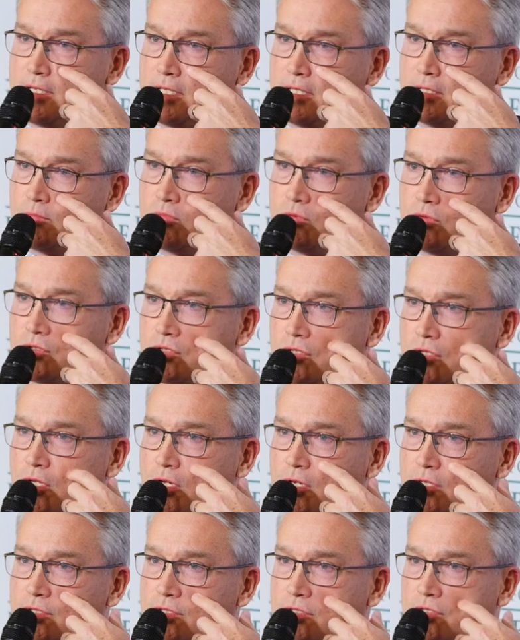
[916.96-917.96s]
the Liberals
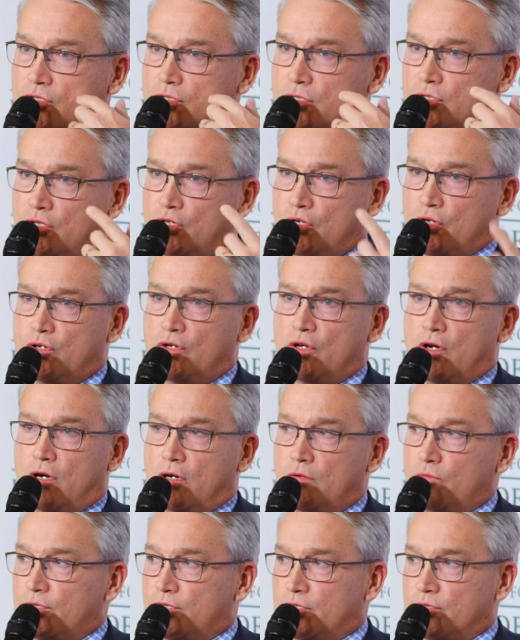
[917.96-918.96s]
lost
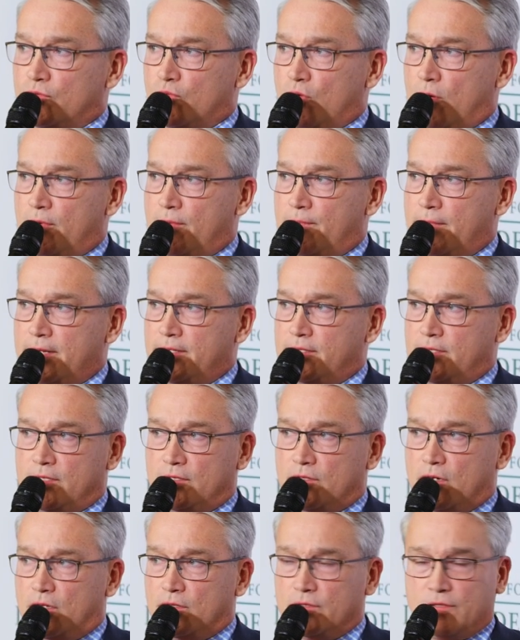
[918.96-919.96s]
Kooyong, which is Robert
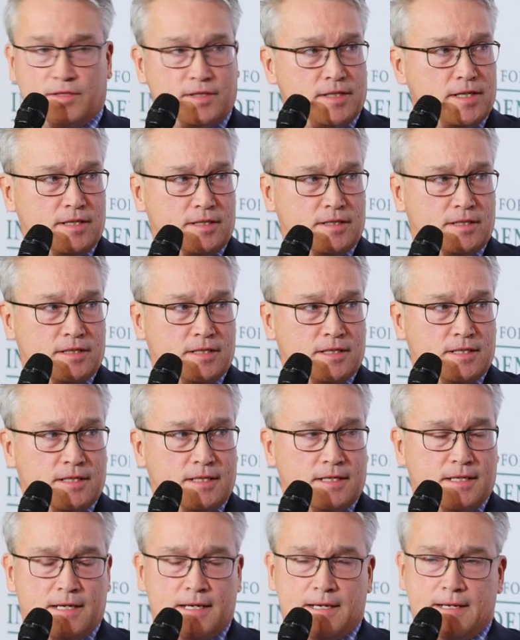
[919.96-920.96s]
Menzies' old seat.
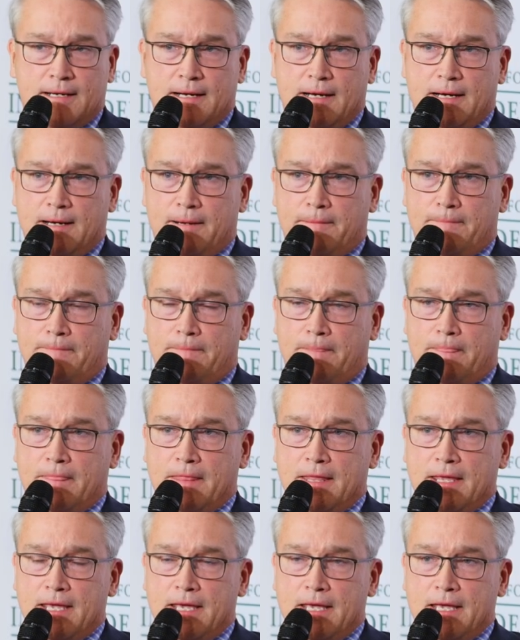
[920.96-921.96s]

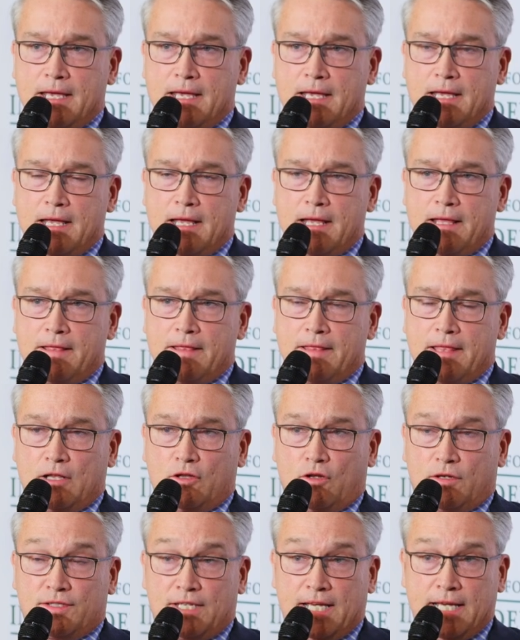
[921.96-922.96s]
They
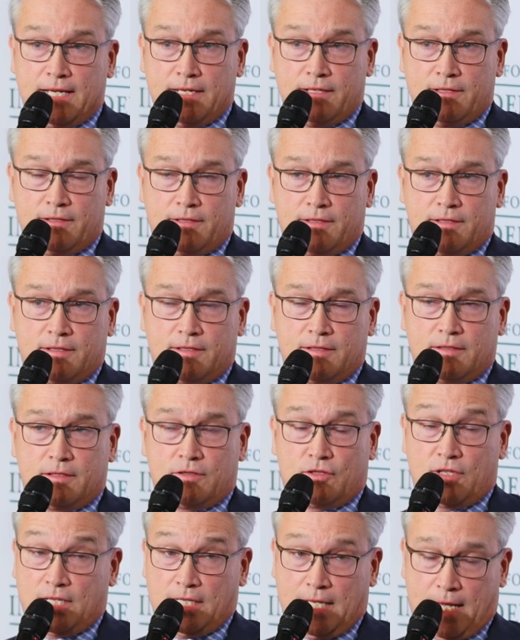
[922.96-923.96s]
lost Higgins
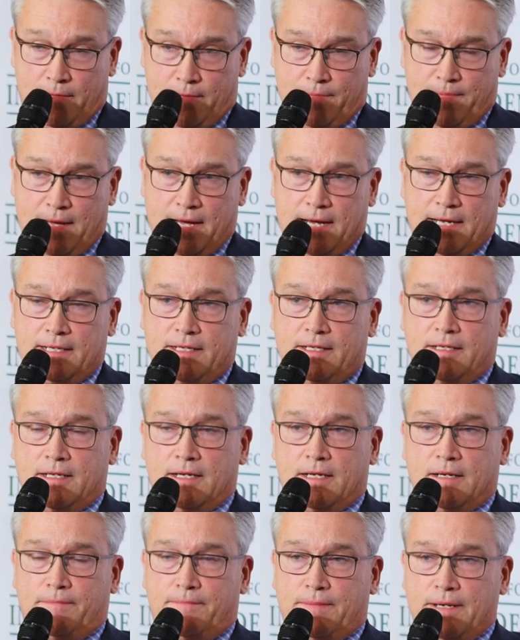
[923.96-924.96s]
to the Labor Party,
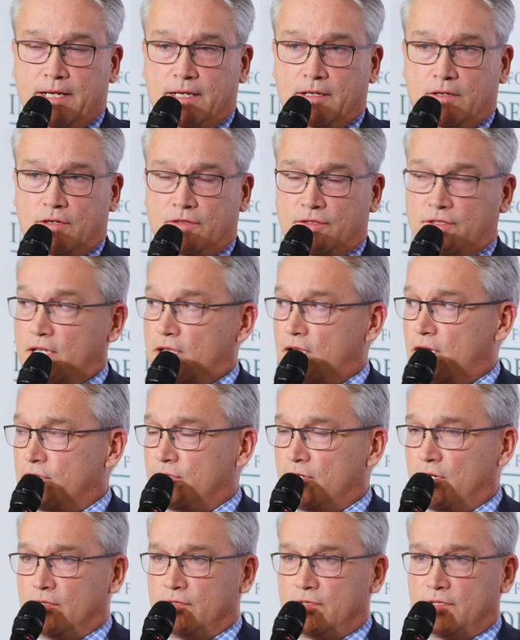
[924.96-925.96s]
Peter
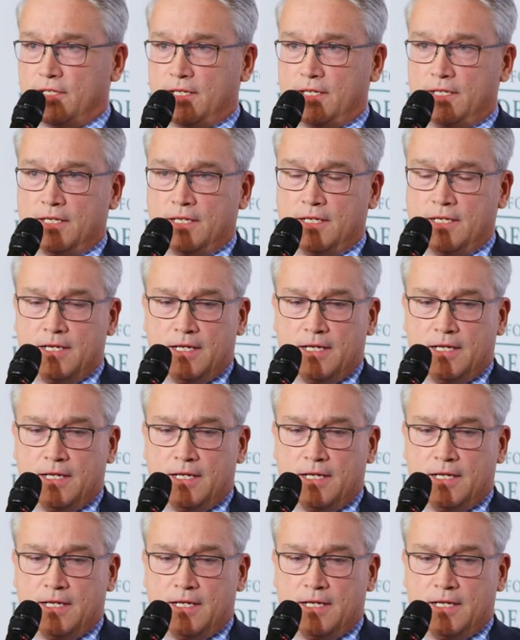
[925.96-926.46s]
Costello's old seat.